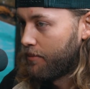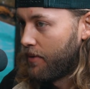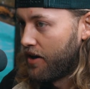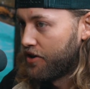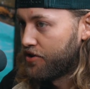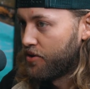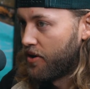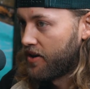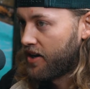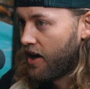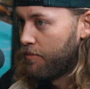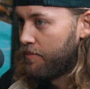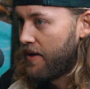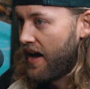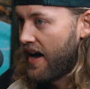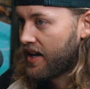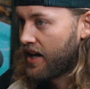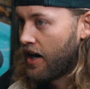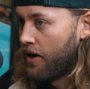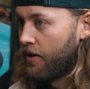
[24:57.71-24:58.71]
of my truck. I'll
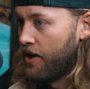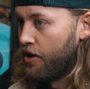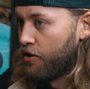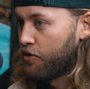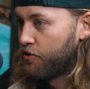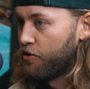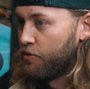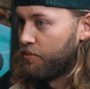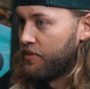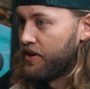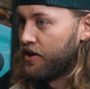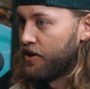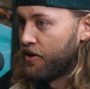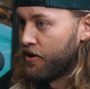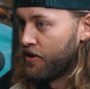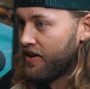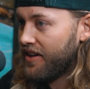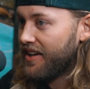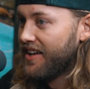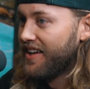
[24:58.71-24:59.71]
pack out elk for
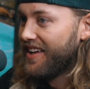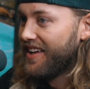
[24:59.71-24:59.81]
beer.